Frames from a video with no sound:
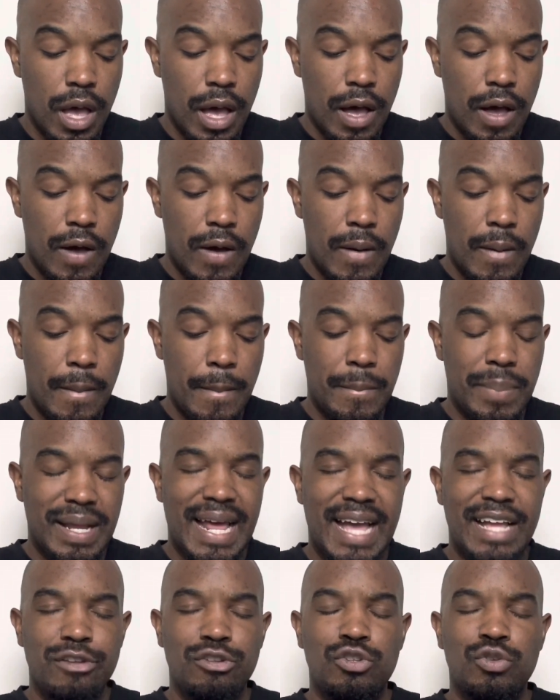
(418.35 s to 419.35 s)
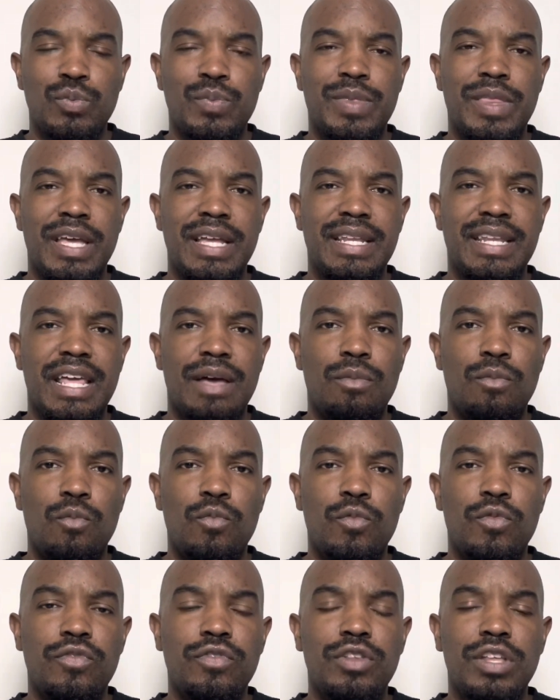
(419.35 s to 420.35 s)
But I do think that
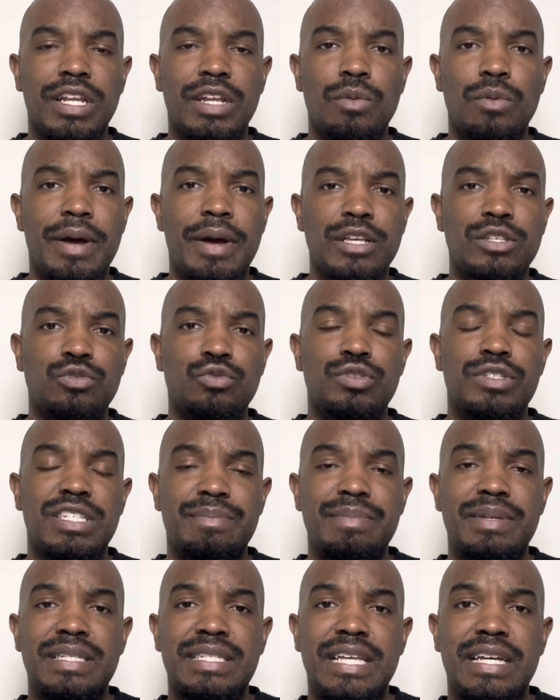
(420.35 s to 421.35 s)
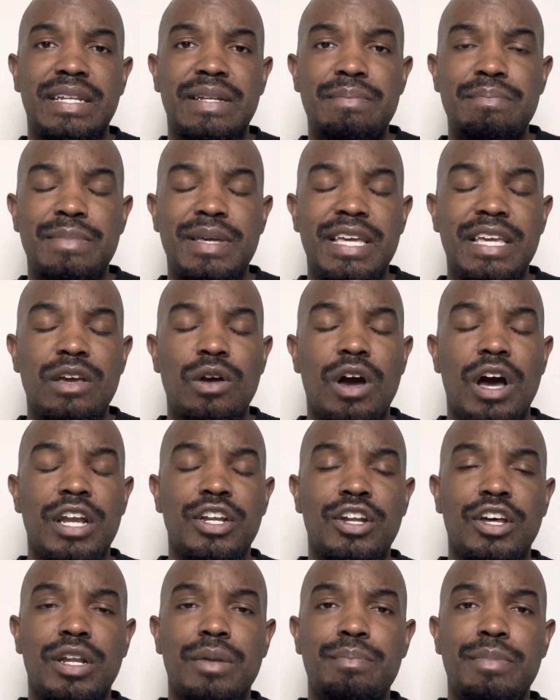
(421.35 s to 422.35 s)
if you're looking at sources have been telling me,
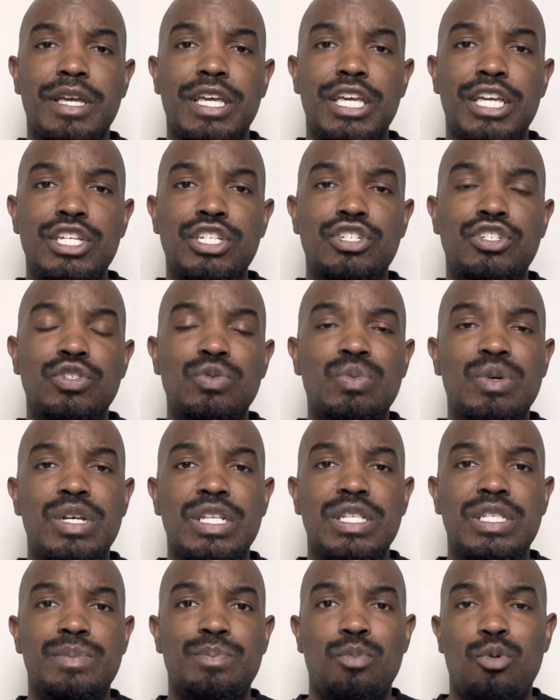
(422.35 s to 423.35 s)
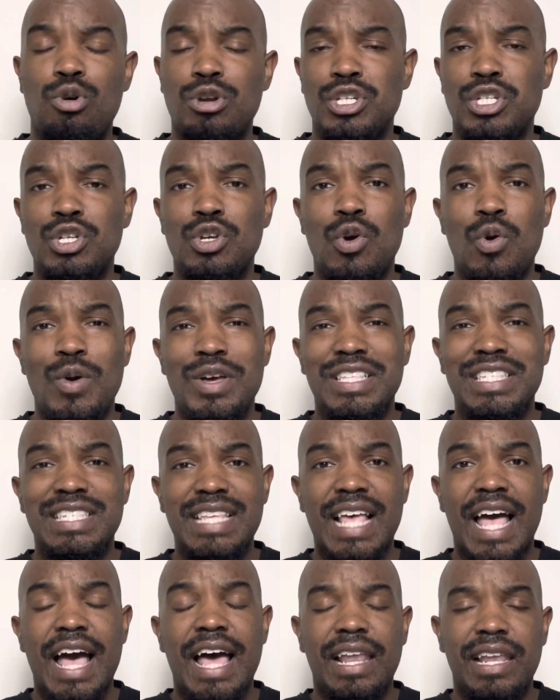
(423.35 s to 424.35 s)
another big issue was Porsha going
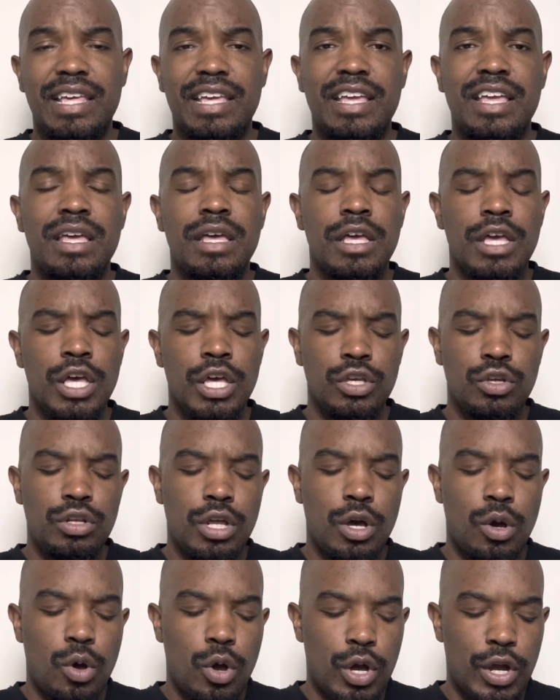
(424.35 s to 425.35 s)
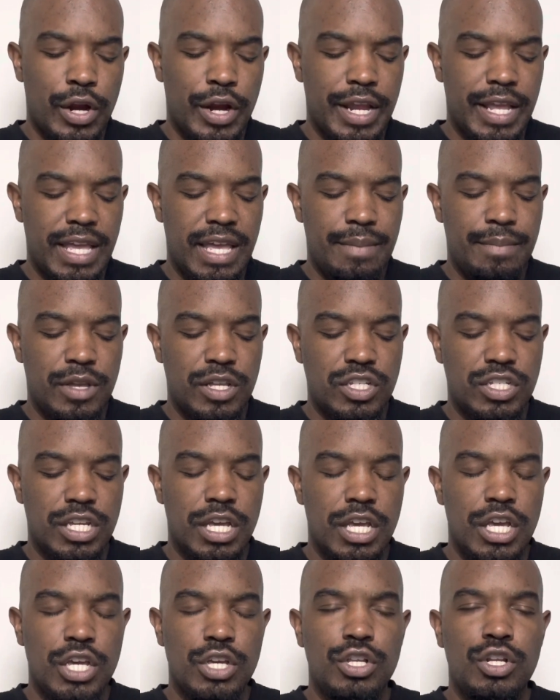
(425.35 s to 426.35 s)
silent, you know, on her
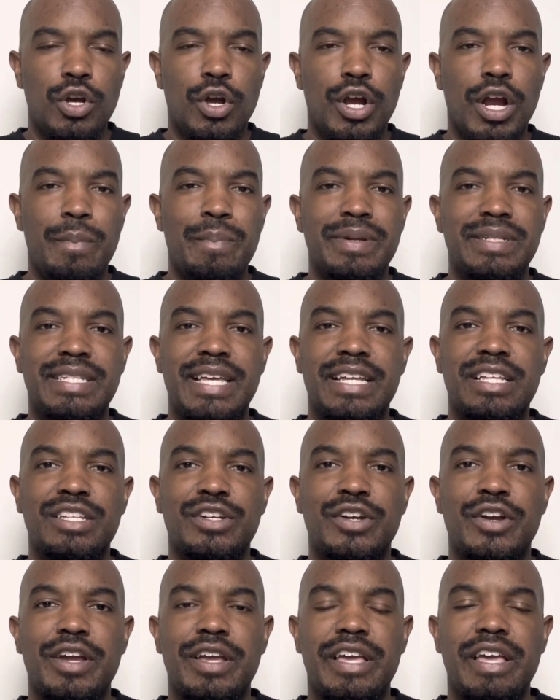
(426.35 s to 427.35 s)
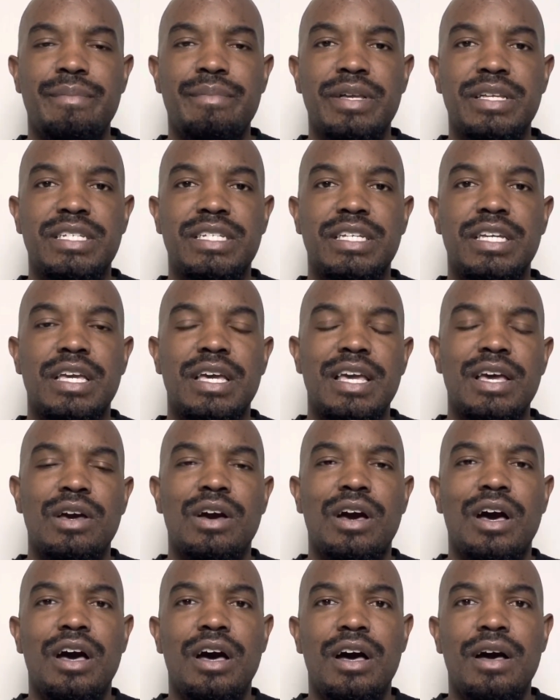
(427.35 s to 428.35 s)
image, you know, her protecting her image
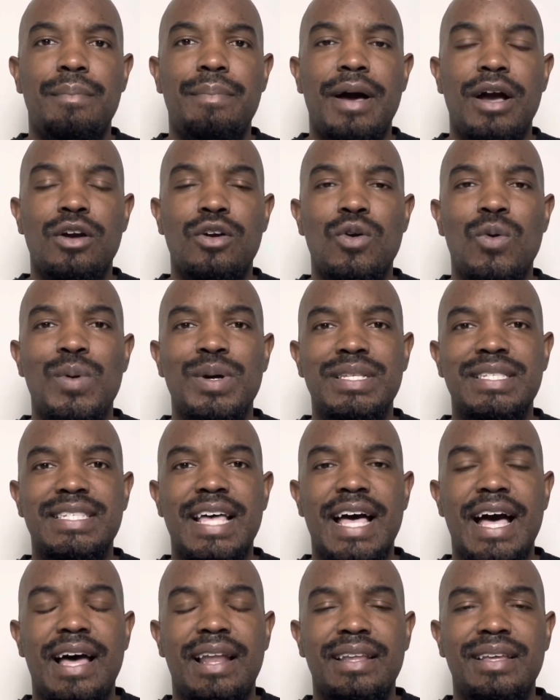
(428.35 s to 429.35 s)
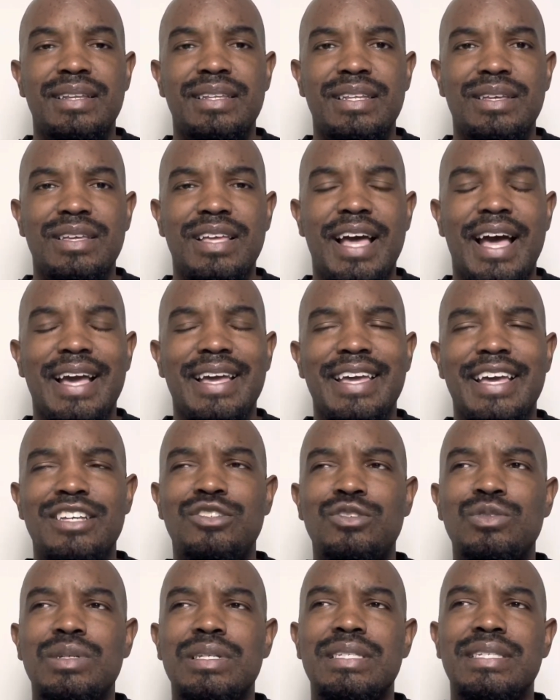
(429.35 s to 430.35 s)
by going silent. I
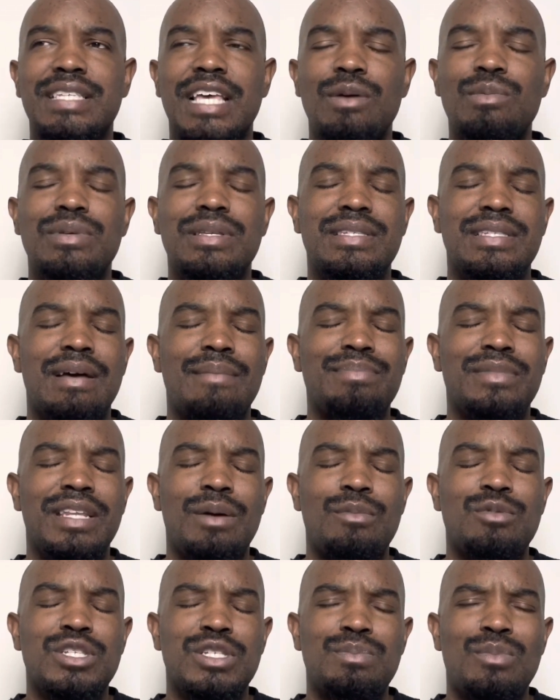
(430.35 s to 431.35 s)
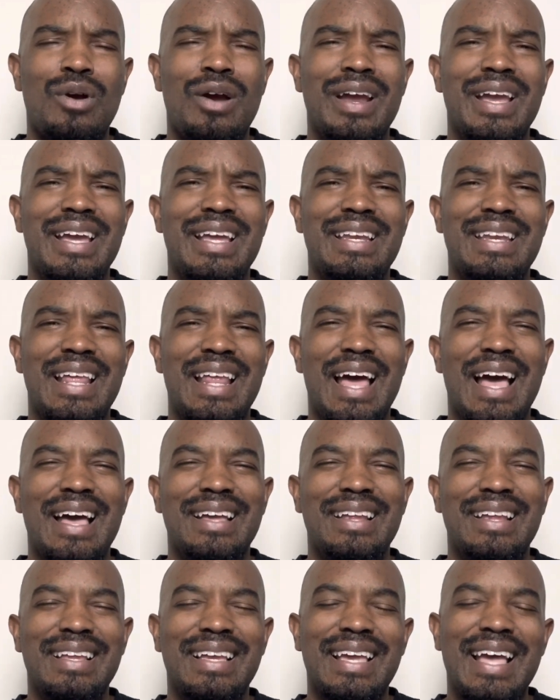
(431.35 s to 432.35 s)
guess you can say was something that was smart in
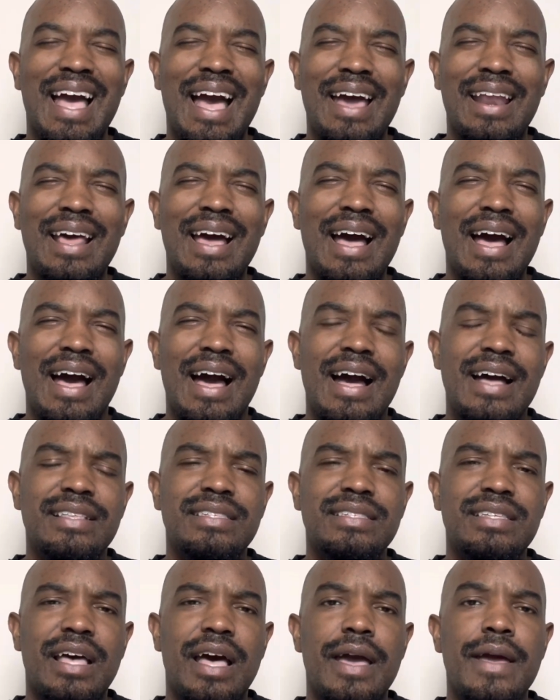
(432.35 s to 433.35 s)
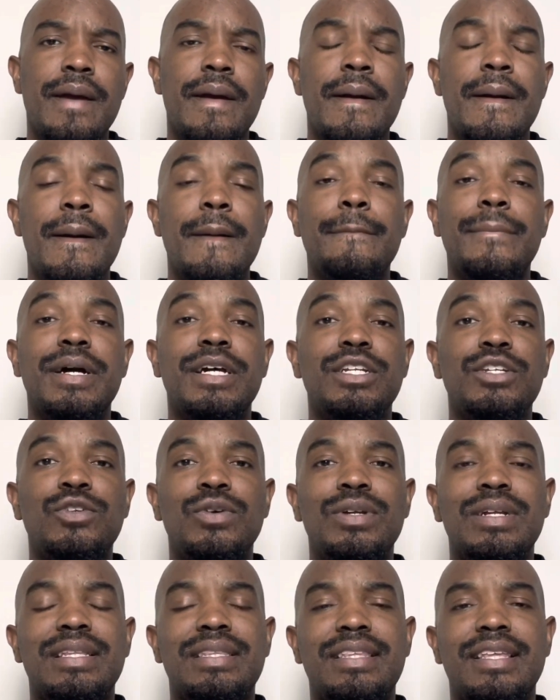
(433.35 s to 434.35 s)
kind of hindsight, but
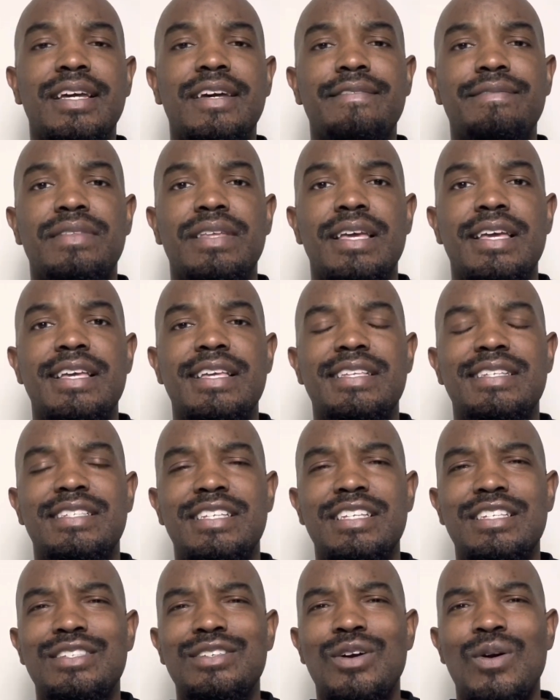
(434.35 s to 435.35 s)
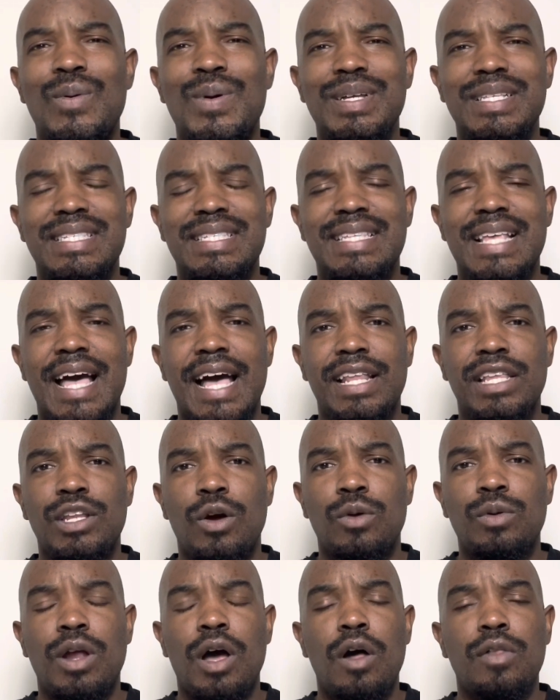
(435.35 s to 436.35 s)
during the thick of things, just going
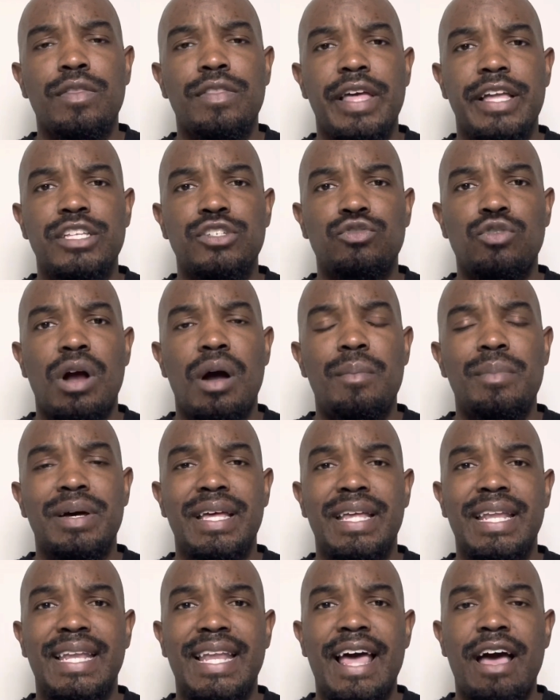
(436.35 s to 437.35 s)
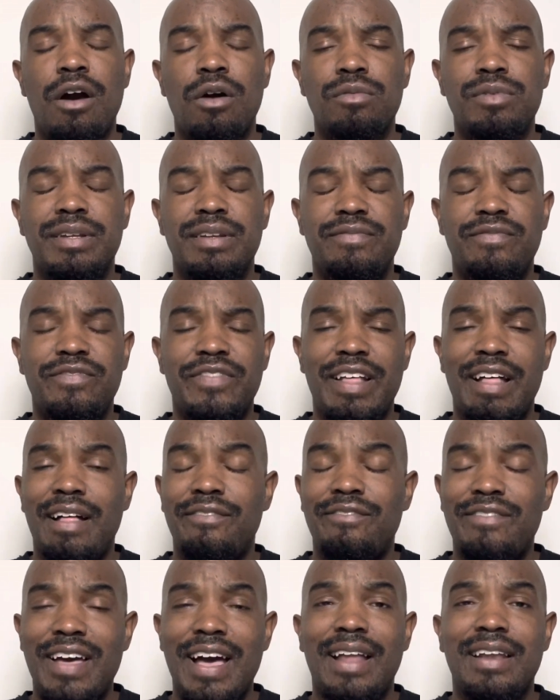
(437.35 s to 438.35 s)
silent on all of that drama and allowing
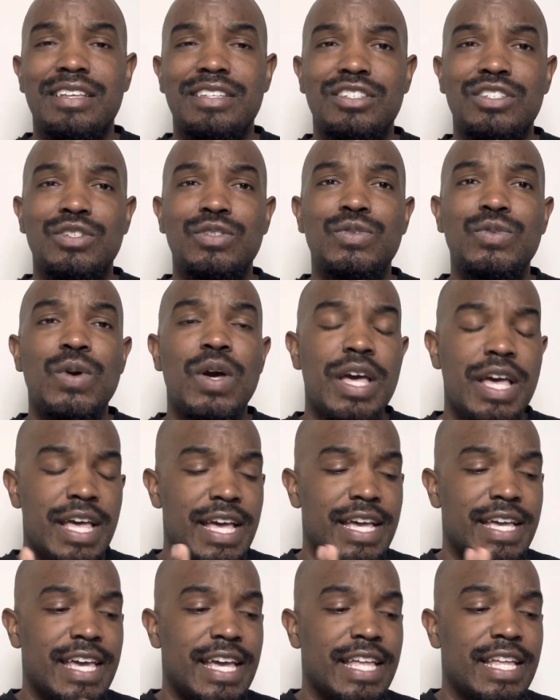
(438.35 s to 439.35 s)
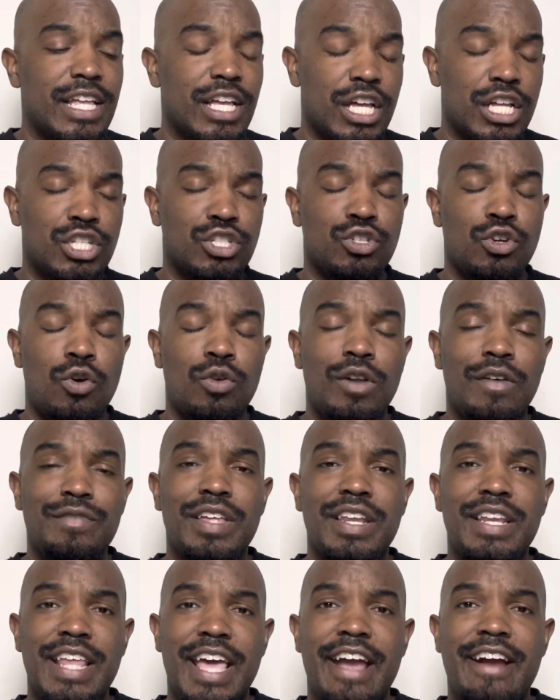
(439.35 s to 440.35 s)
Fallon to get control of
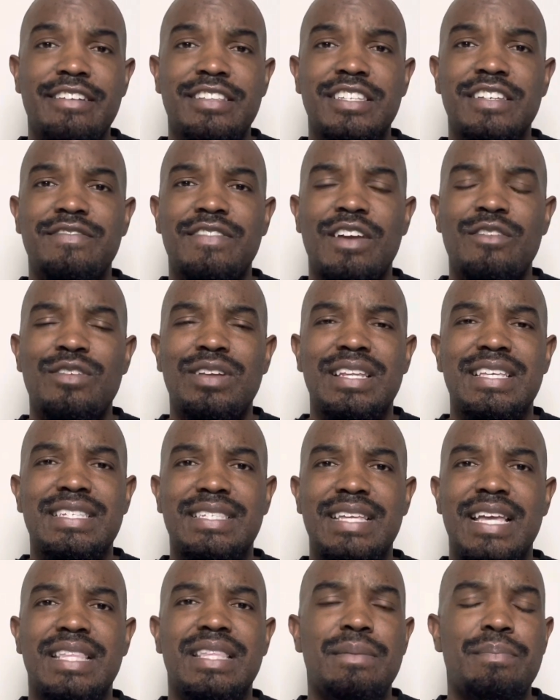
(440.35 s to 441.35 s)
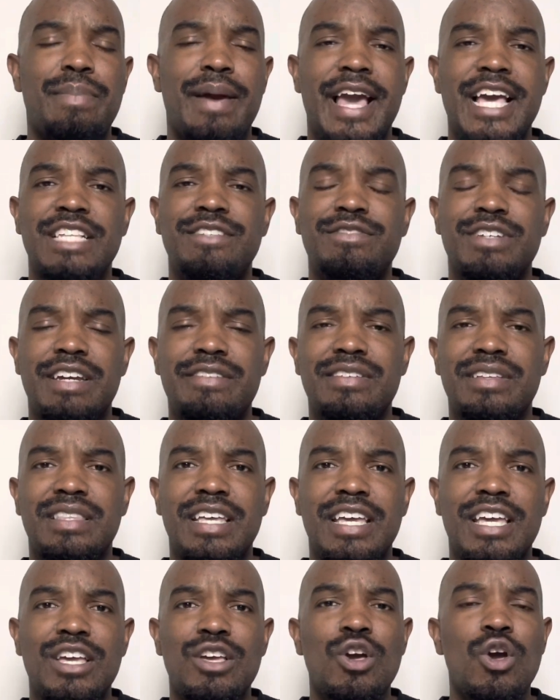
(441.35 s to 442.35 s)
the narrative and really set the pace for
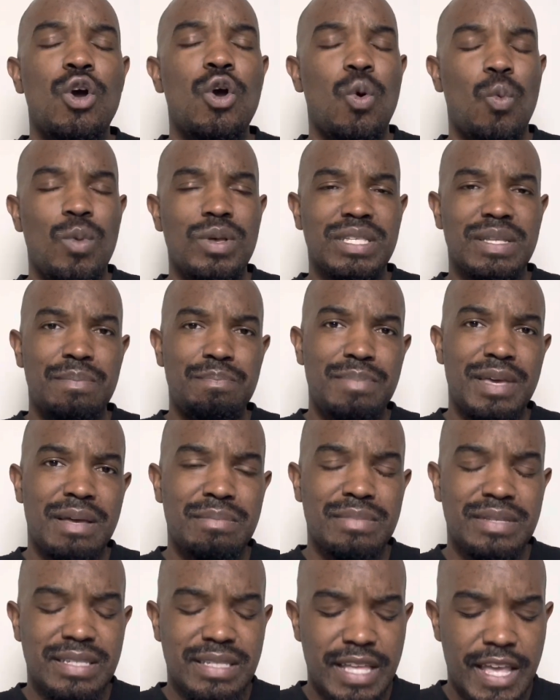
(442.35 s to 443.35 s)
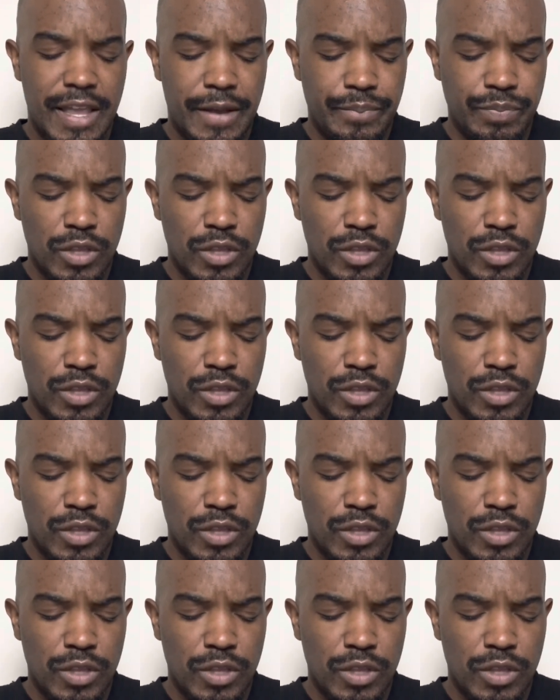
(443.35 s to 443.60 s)
everything was a big mistake.